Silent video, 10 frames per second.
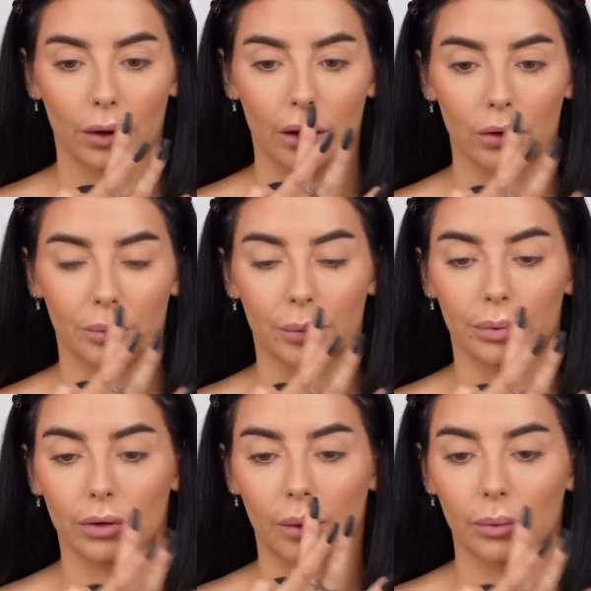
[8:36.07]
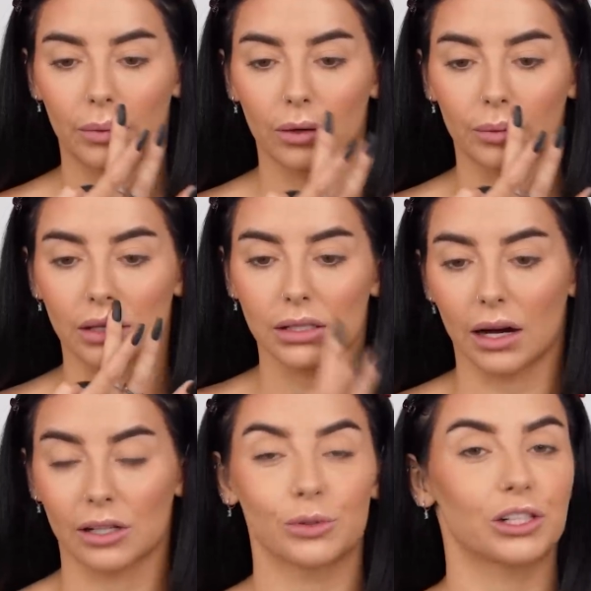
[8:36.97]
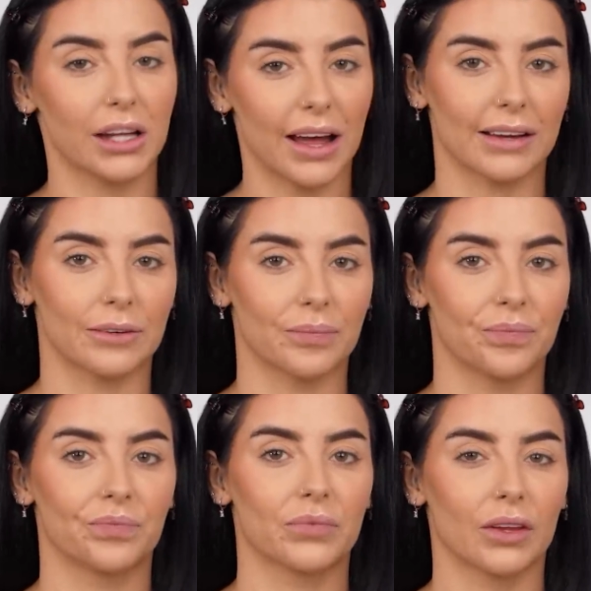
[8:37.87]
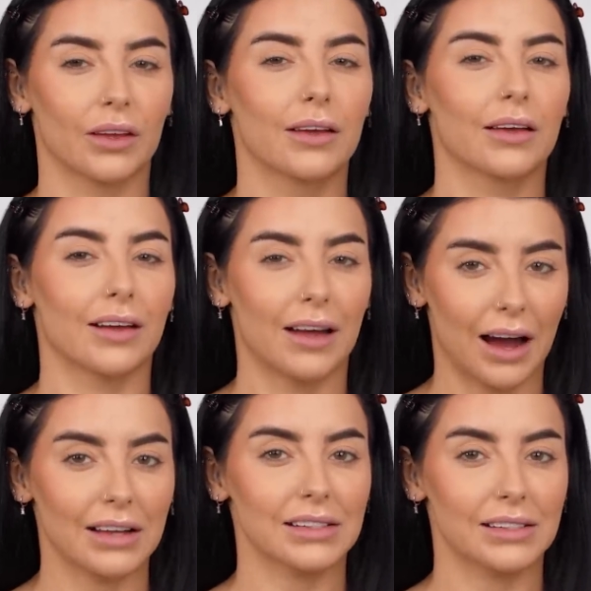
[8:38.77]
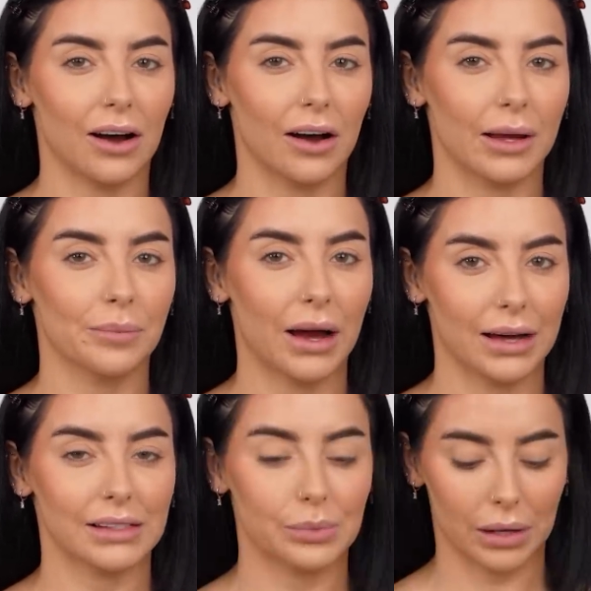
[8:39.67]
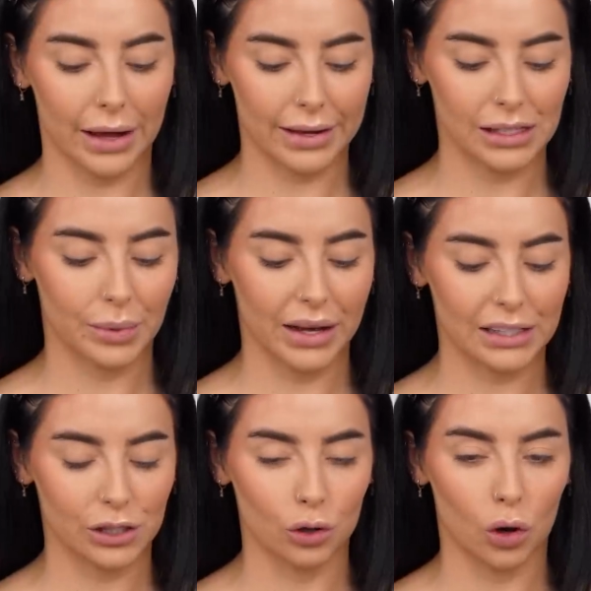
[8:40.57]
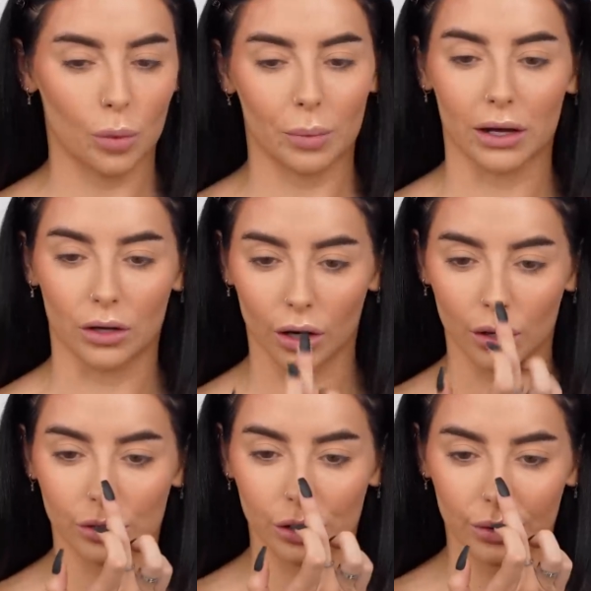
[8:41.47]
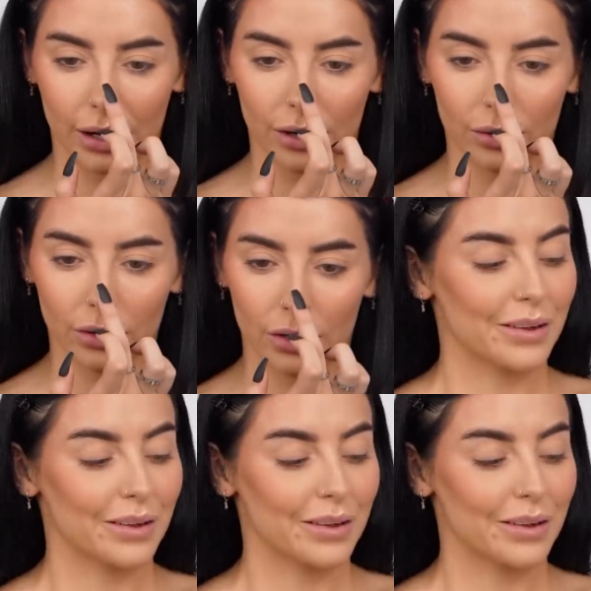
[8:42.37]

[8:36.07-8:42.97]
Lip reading: It would be proper milk mustache, which again, has its time, has its place, but it's not my go-to now.